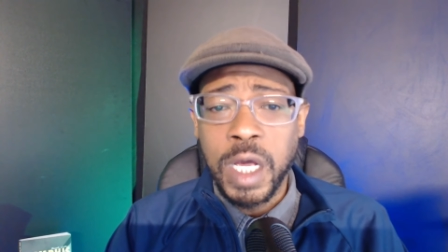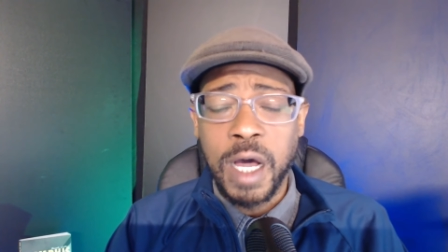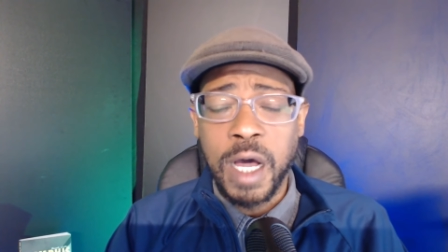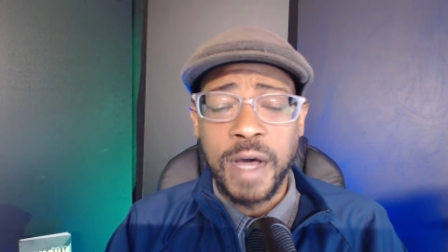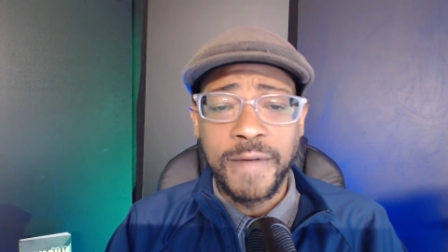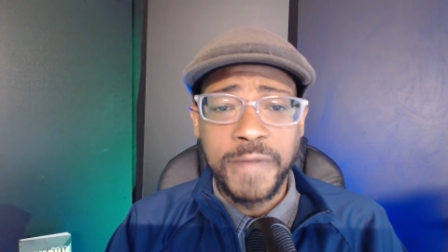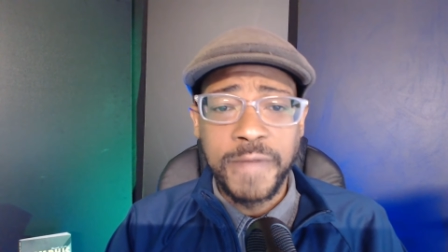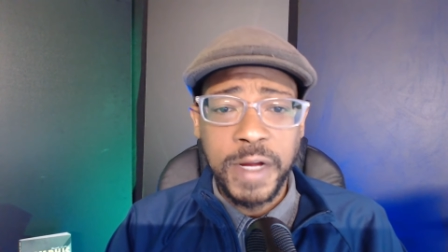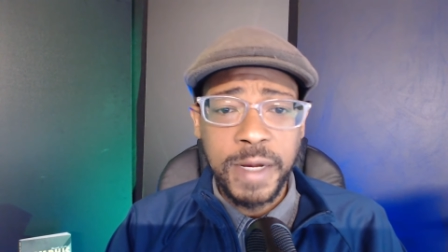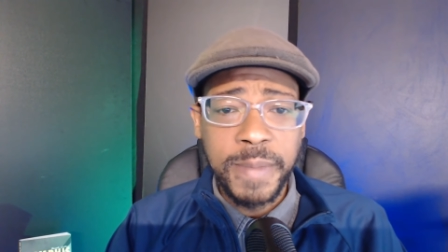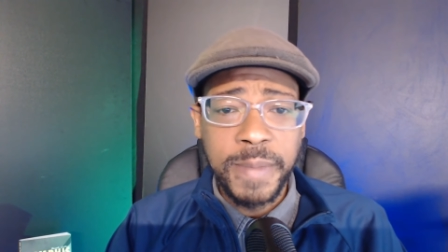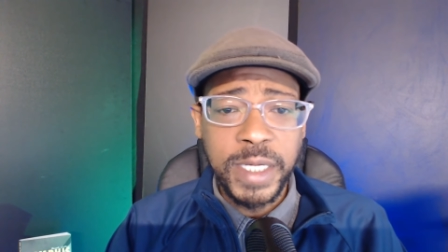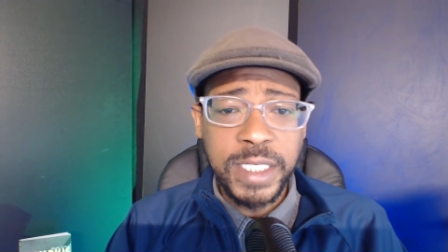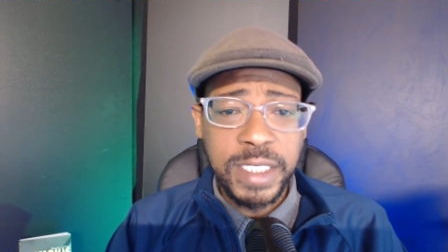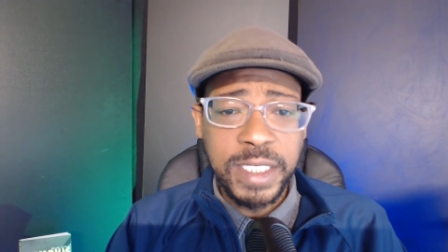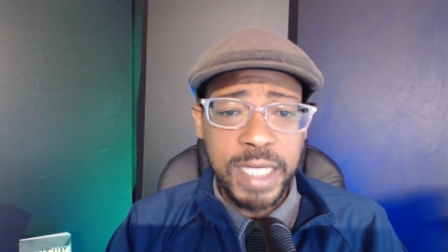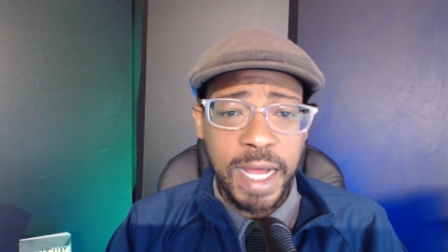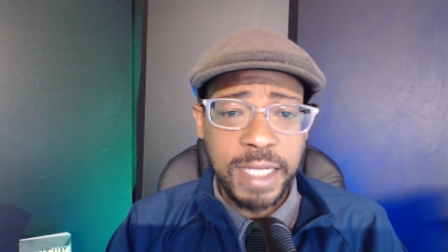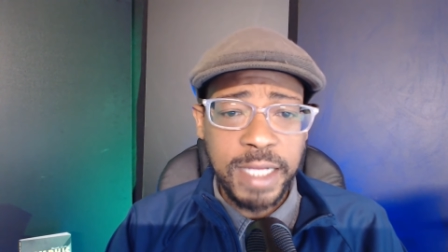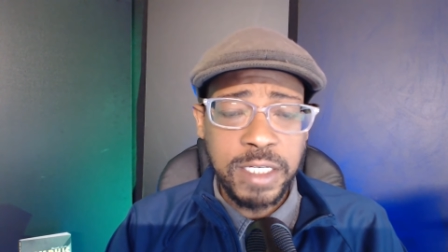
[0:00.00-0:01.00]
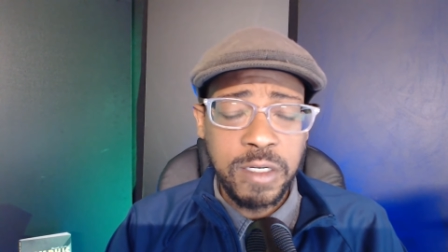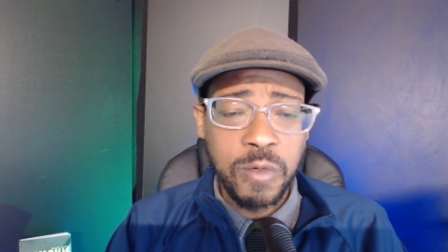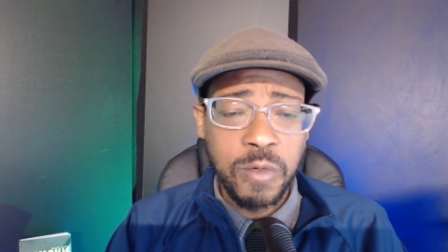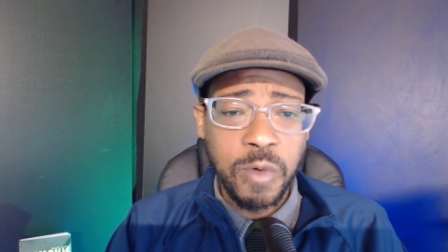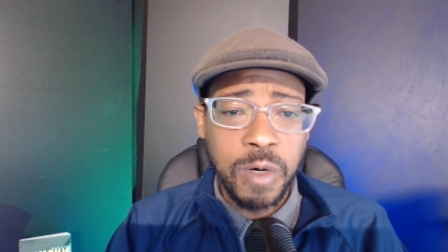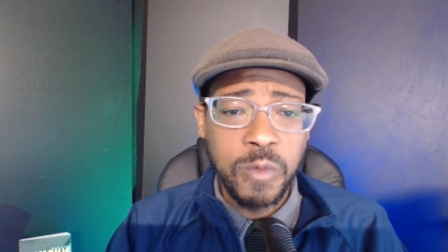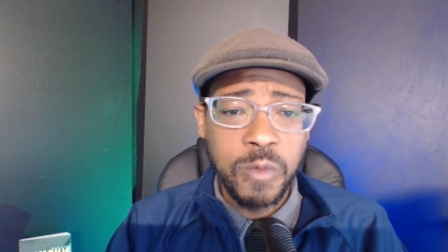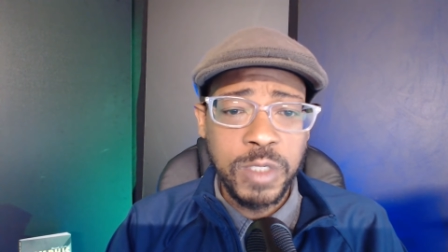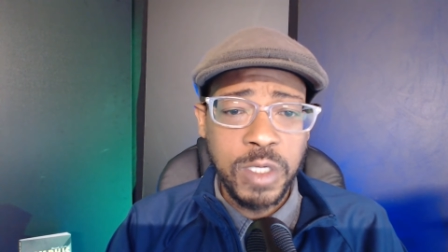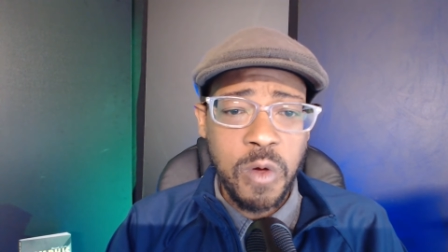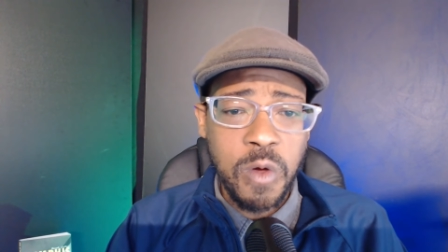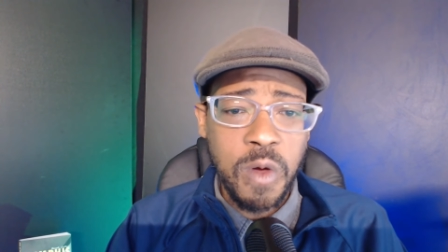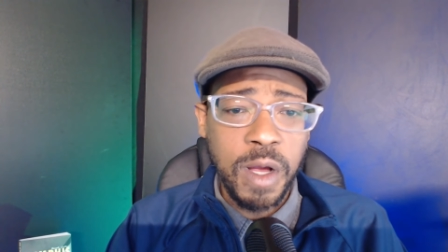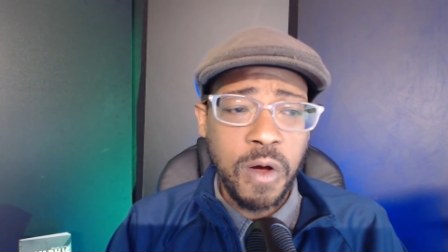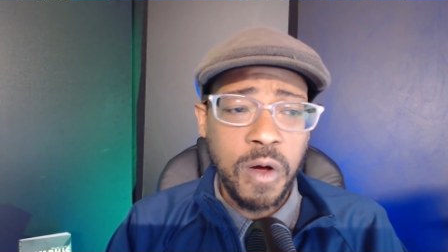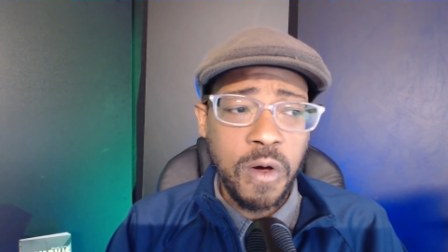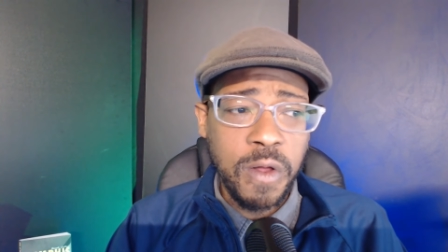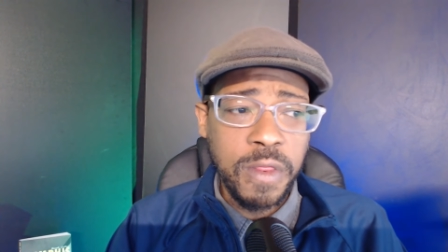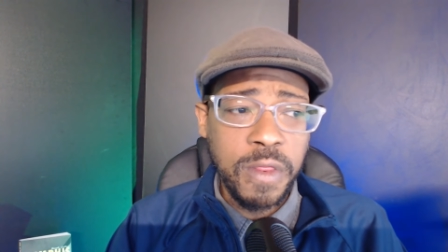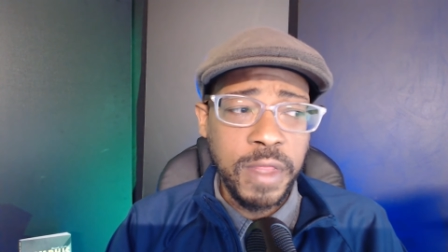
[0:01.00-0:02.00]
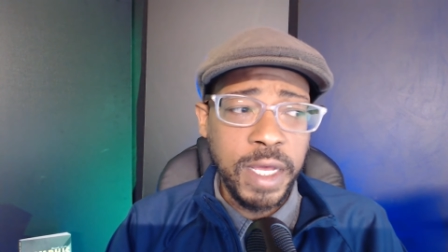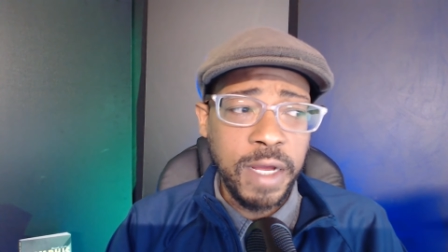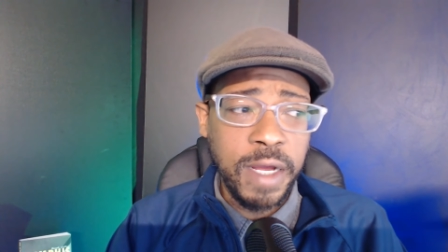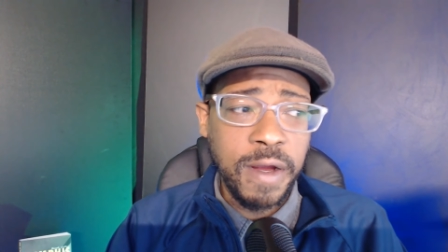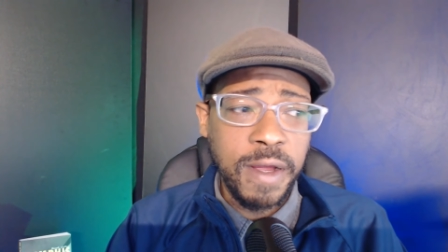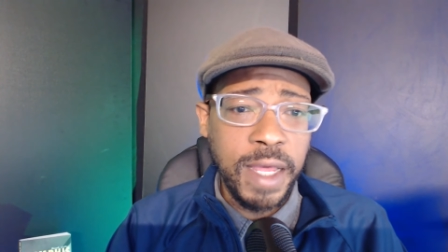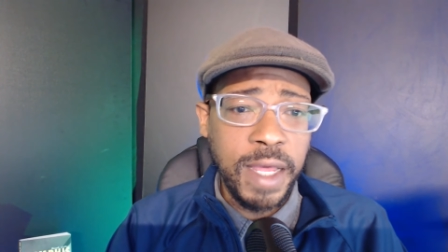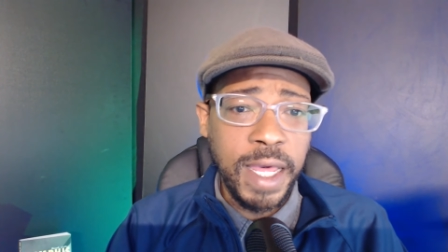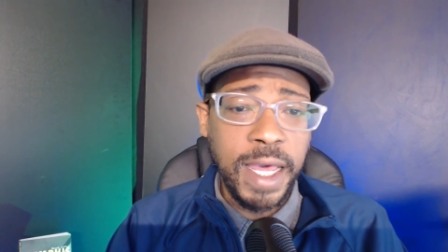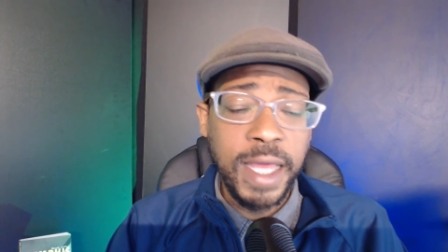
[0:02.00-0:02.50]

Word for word: uh, very much attached to what was going on there.